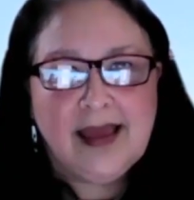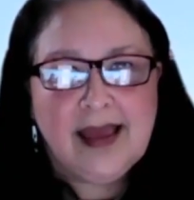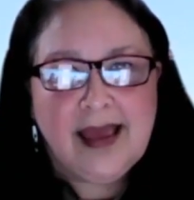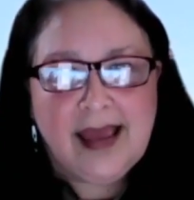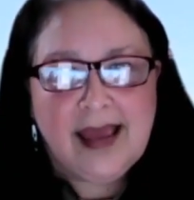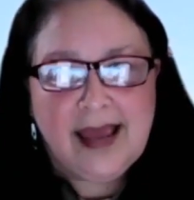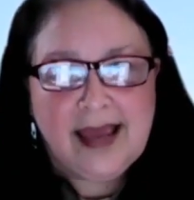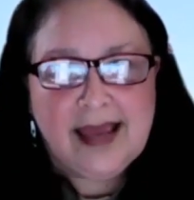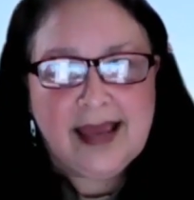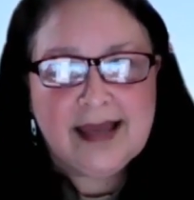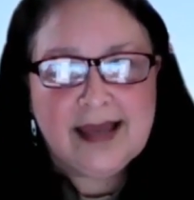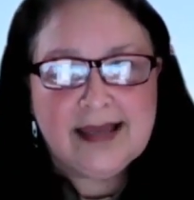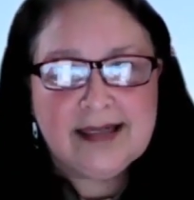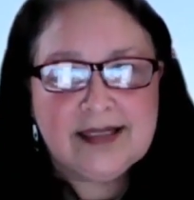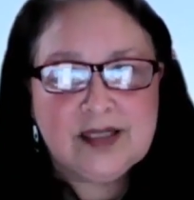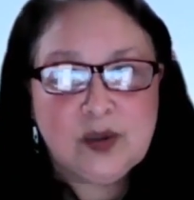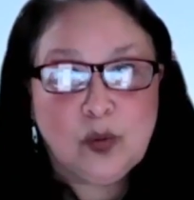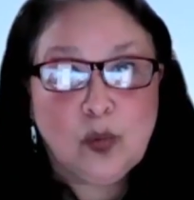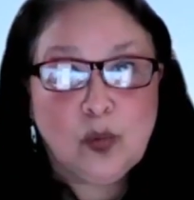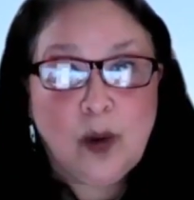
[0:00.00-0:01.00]
And
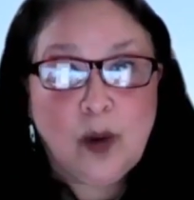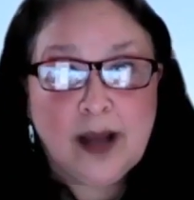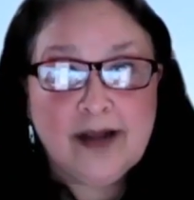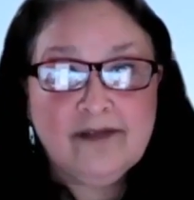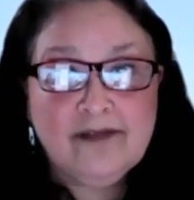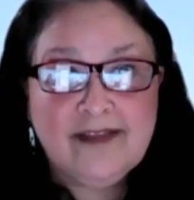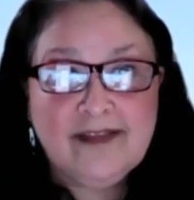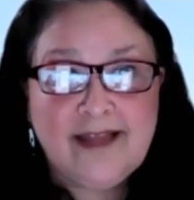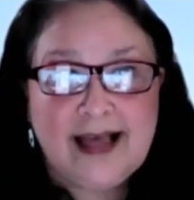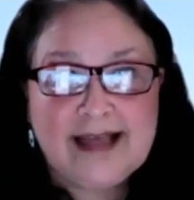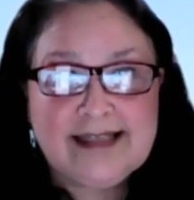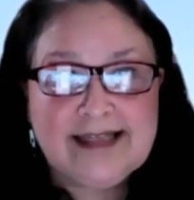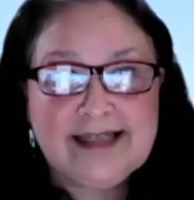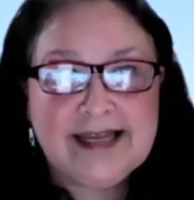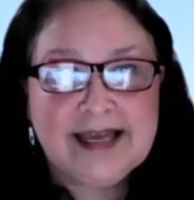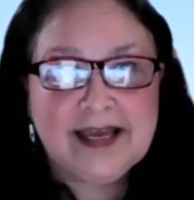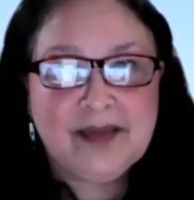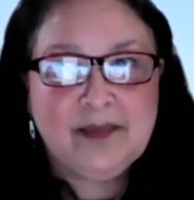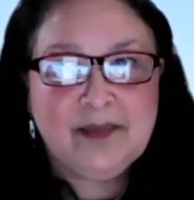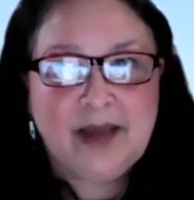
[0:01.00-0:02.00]
one of the lasting
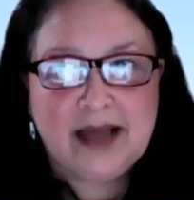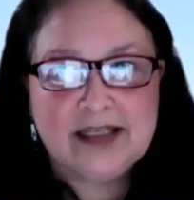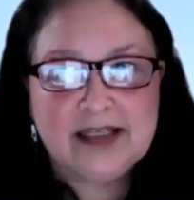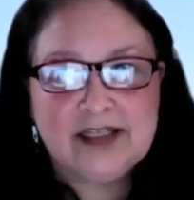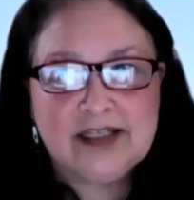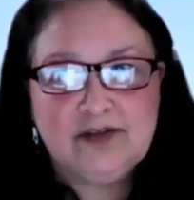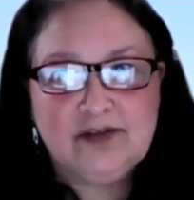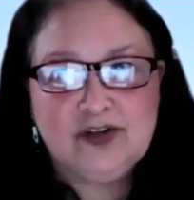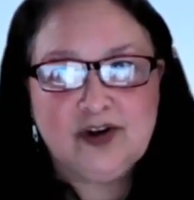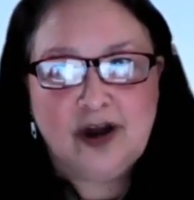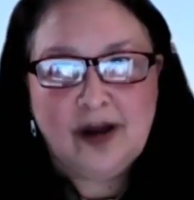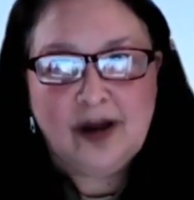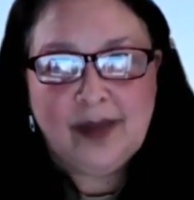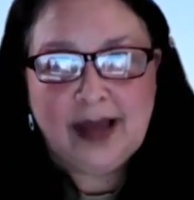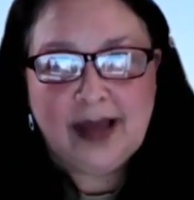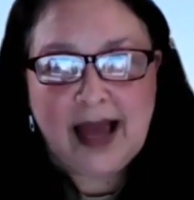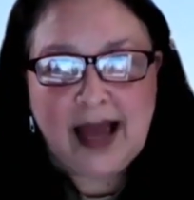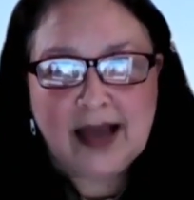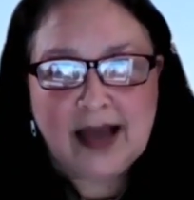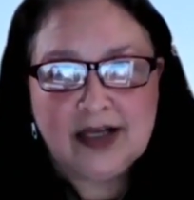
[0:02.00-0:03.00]
impacts of trauma
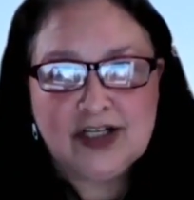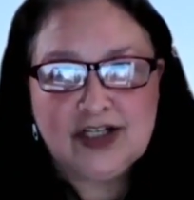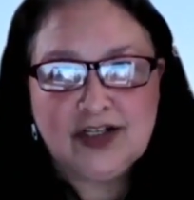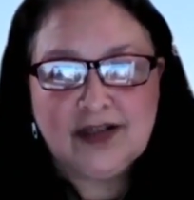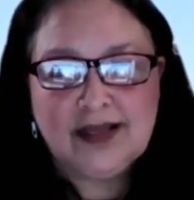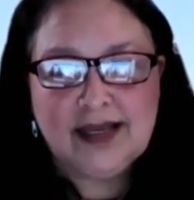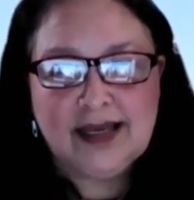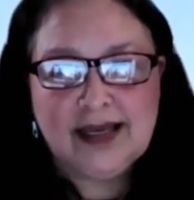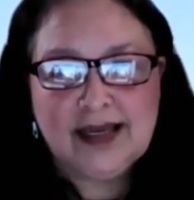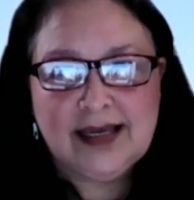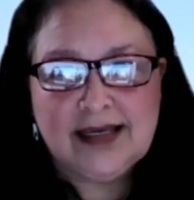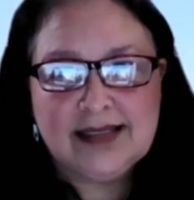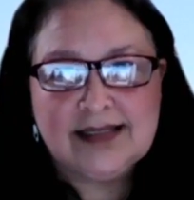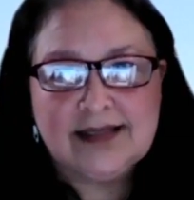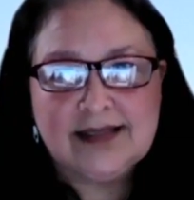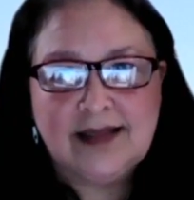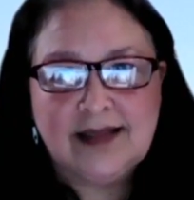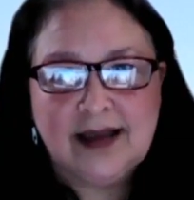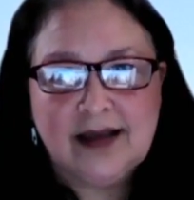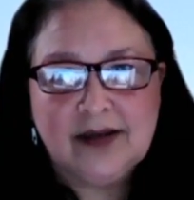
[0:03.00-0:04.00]
actually is
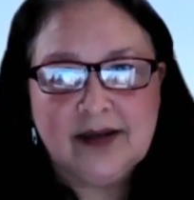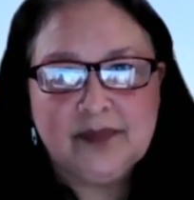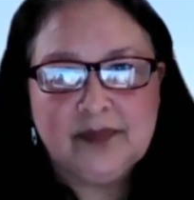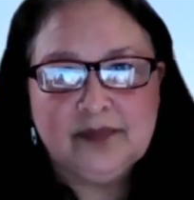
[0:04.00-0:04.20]
like